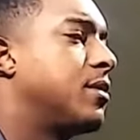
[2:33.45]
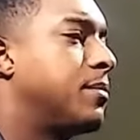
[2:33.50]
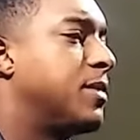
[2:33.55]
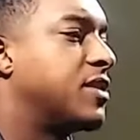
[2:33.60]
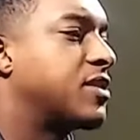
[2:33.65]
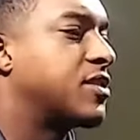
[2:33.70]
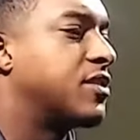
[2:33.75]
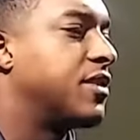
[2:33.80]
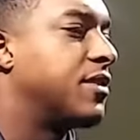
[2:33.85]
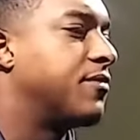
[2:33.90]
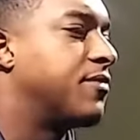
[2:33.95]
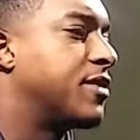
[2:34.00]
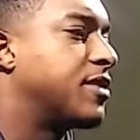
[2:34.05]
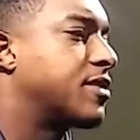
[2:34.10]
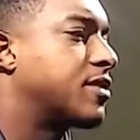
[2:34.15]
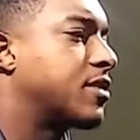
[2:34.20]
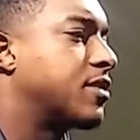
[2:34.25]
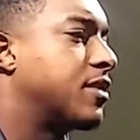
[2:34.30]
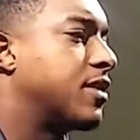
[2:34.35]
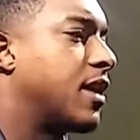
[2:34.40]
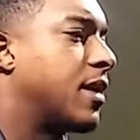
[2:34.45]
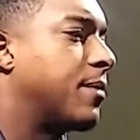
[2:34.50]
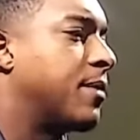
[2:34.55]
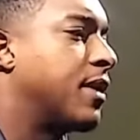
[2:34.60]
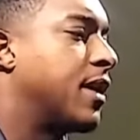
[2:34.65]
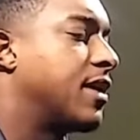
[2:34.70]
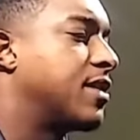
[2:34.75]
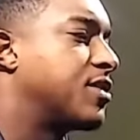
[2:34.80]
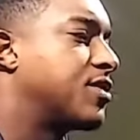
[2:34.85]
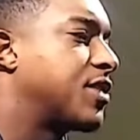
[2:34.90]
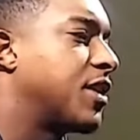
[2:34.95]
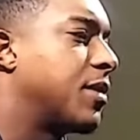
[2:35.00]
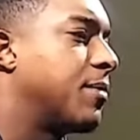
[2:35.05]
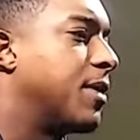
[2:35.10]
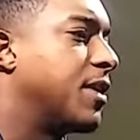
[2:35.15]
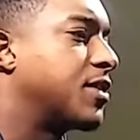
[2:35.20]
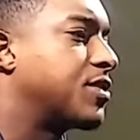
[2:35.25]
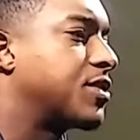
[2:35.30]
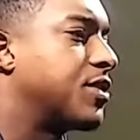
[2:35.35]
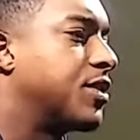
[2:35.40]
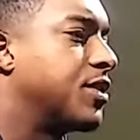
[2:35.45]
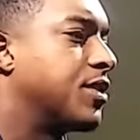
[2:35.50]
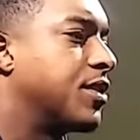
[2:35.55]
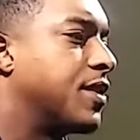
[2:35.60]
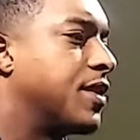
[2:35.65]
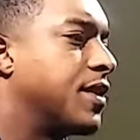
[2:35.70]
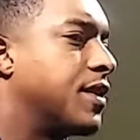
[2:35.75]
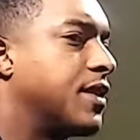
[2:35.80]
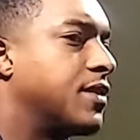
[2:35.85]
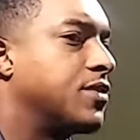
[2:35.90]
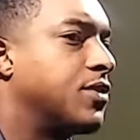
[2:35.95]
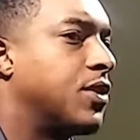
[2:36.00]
Mentally and physically, I just try to make sure that,